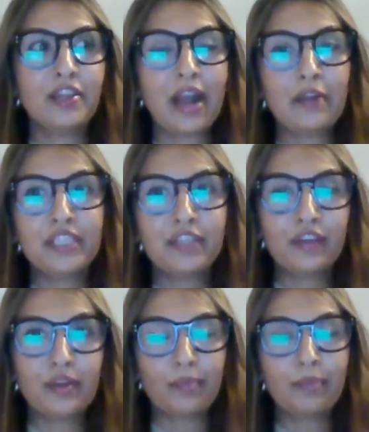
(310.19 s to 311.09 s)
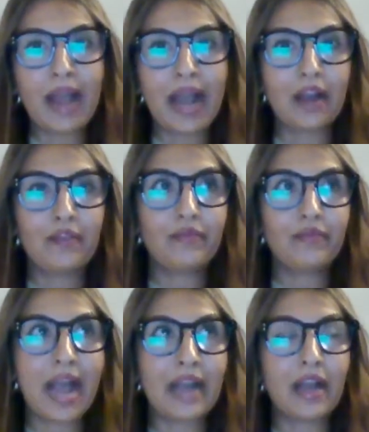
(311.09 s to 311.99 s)
how different
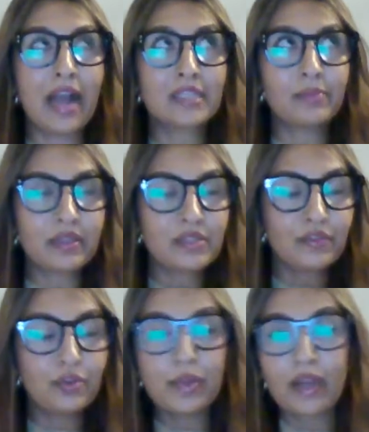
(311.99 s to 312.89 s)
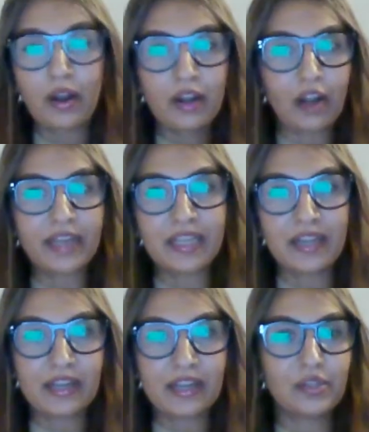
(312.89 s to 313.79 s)
aspects of who we are in our identity.